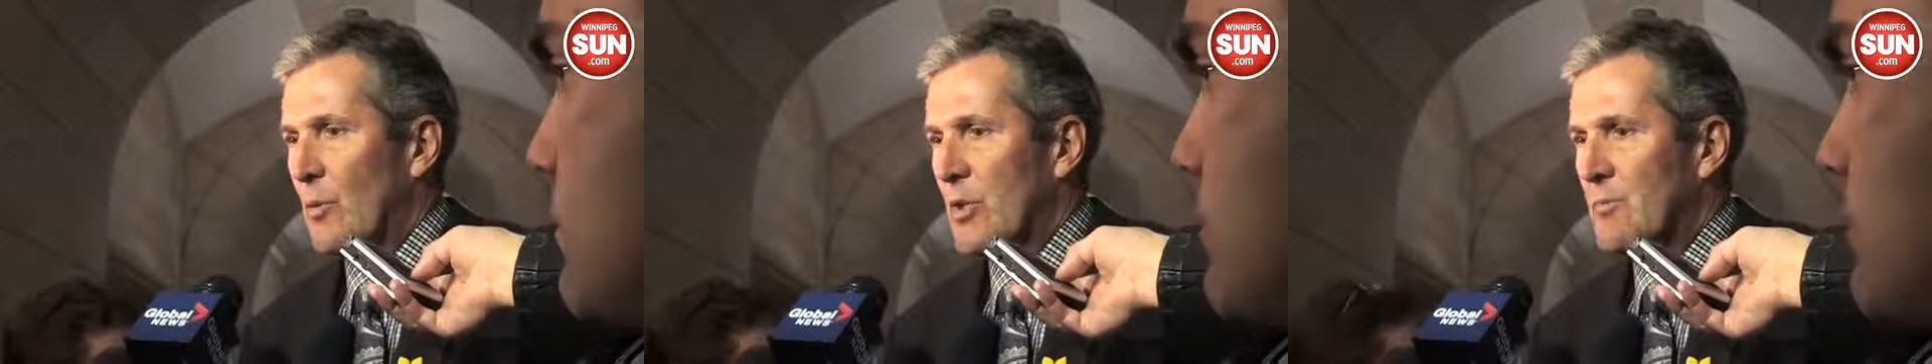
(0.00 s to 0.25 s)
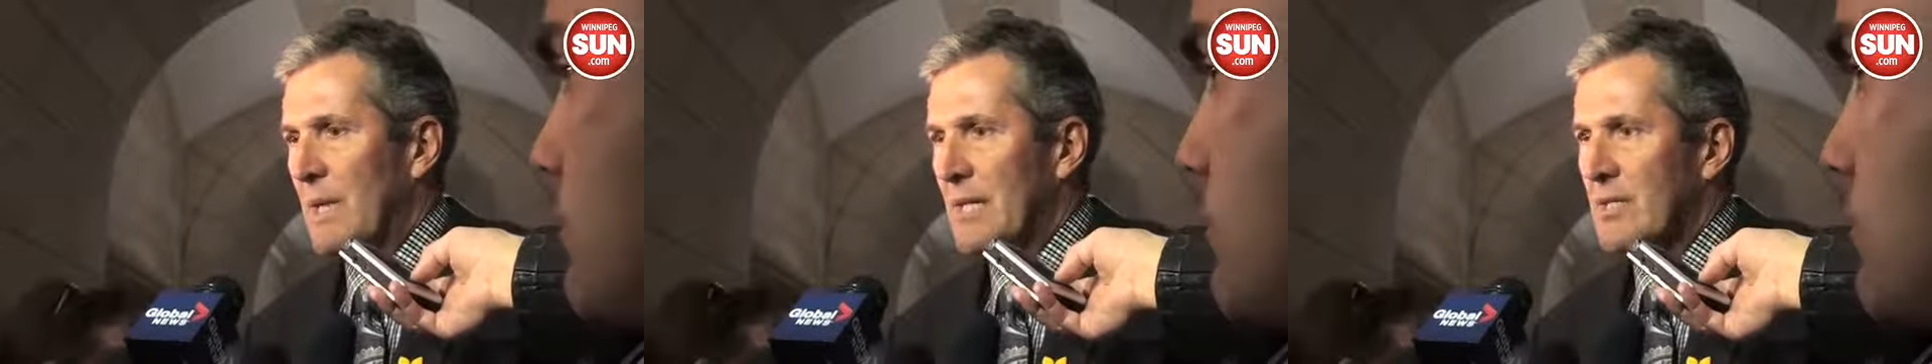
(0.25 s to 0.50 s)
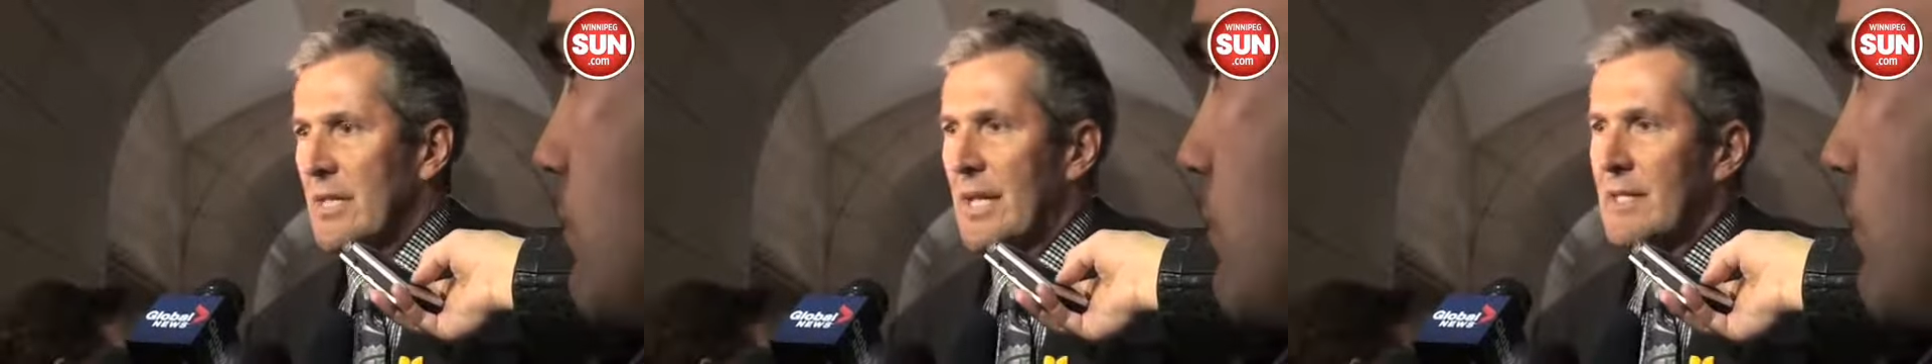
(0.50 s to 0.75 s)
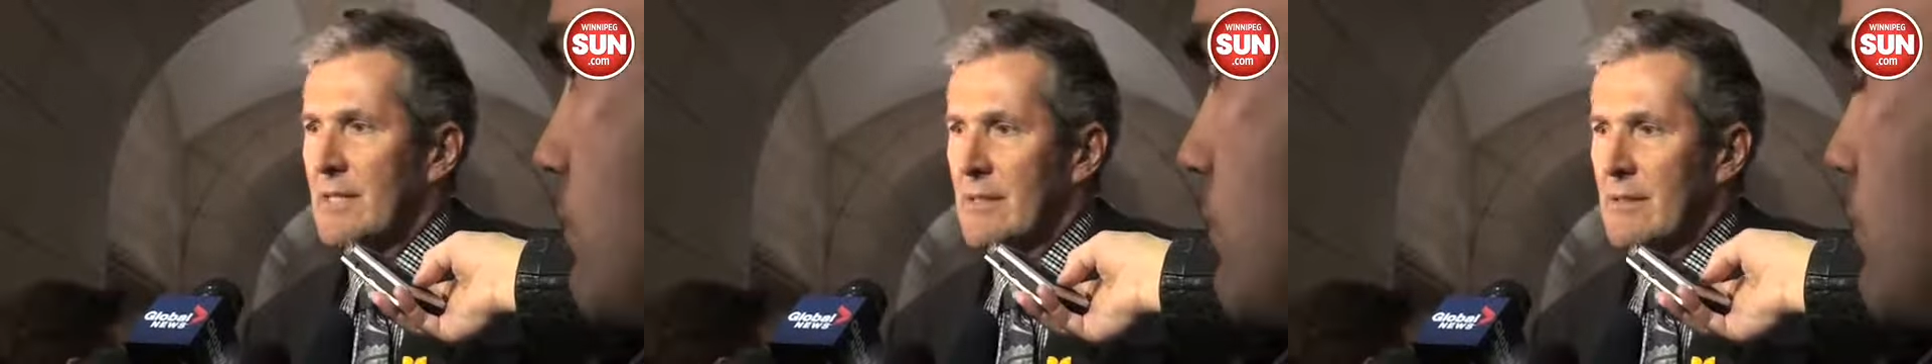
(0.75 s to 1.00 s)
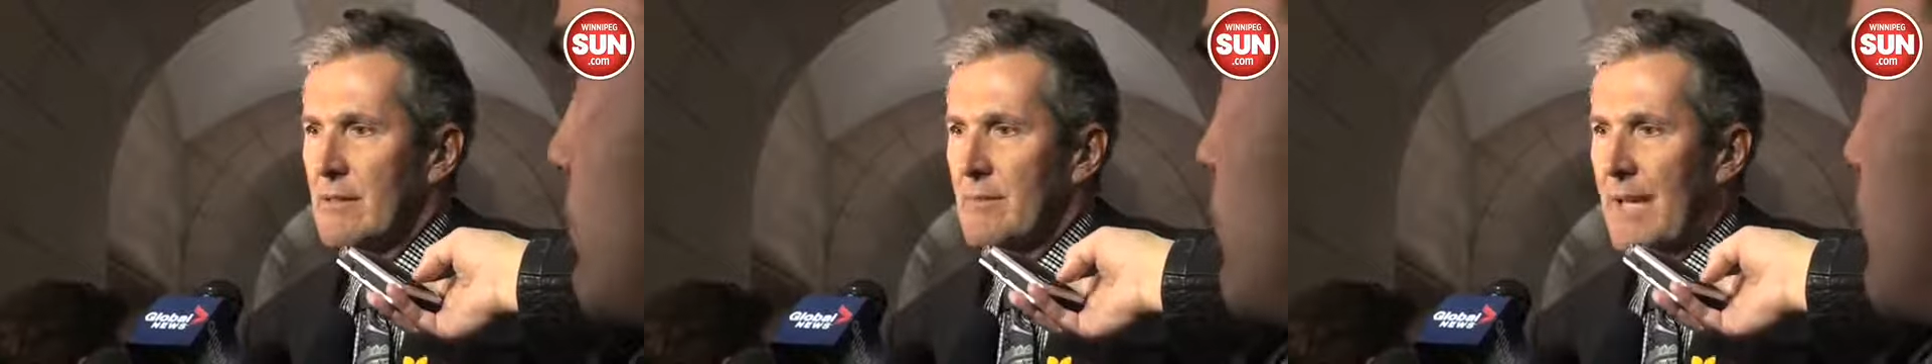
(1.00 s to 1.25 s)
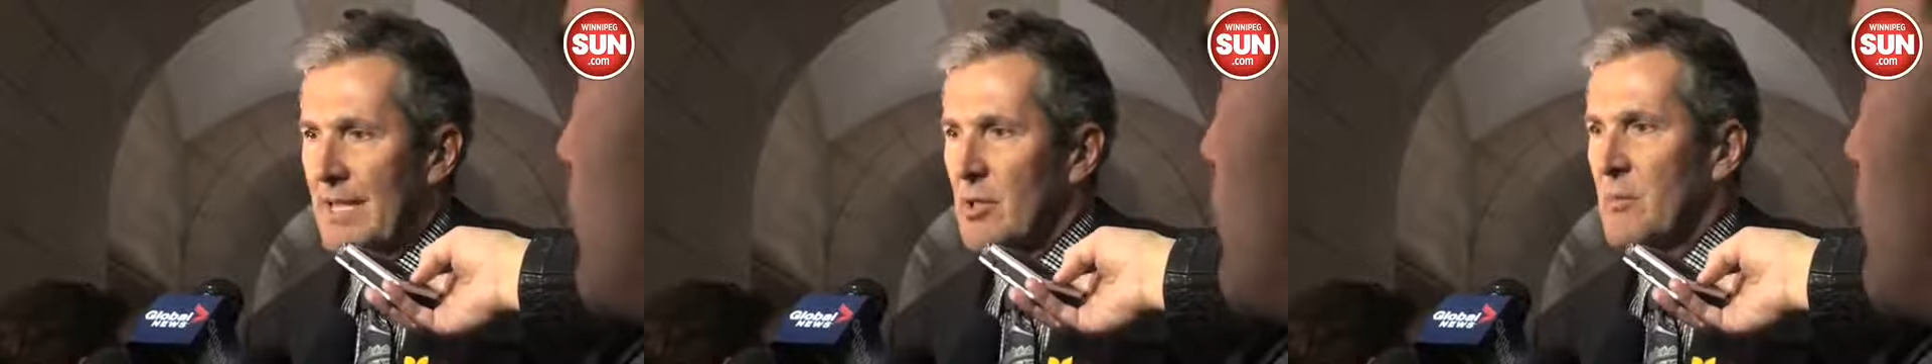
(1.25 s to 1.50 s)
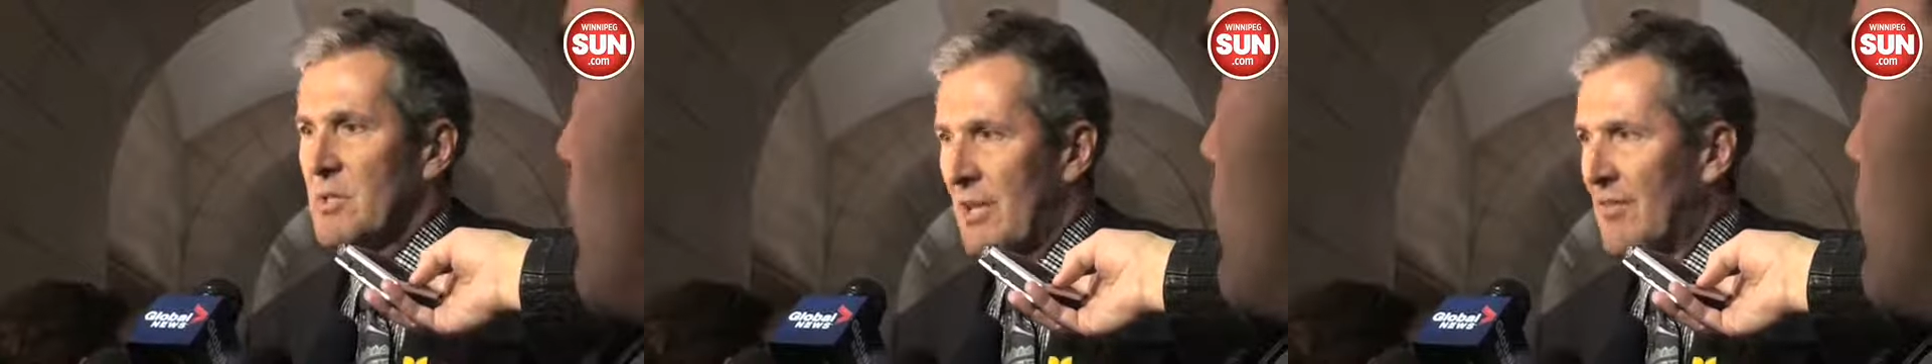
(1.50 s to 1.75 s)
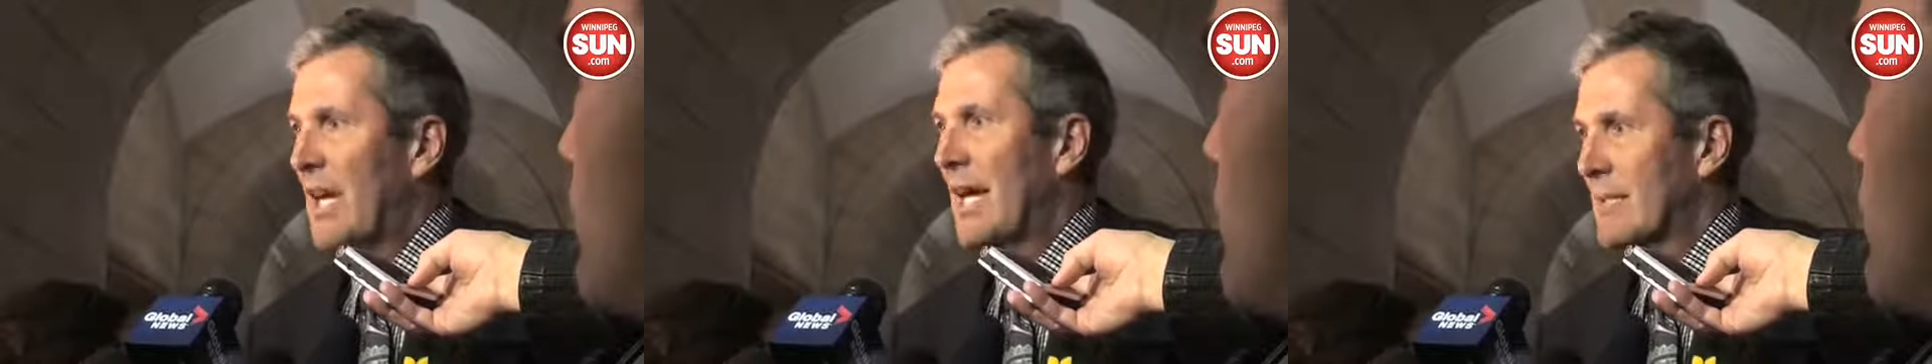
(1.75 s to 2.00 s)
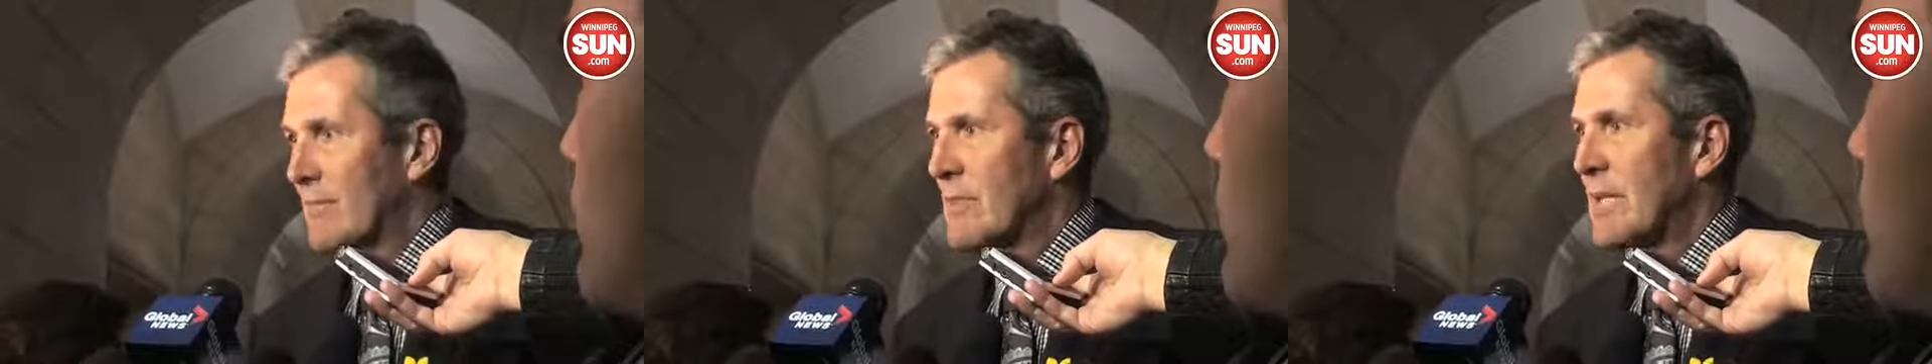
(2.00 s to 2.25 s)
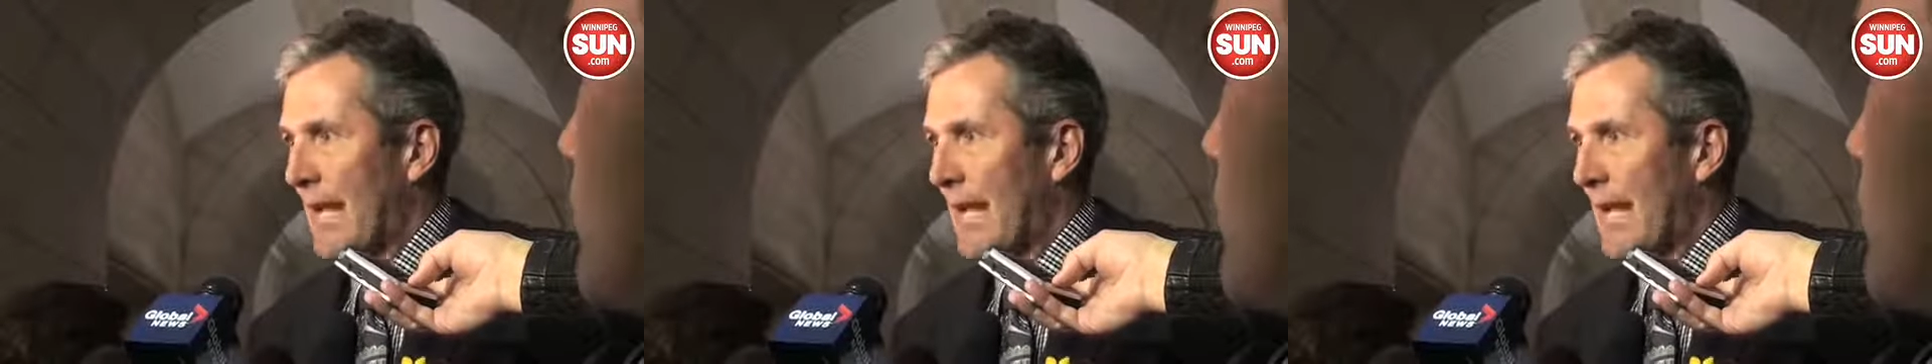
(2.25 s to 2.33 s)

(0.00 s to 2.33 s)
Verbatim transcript: which means that Manitobans have a high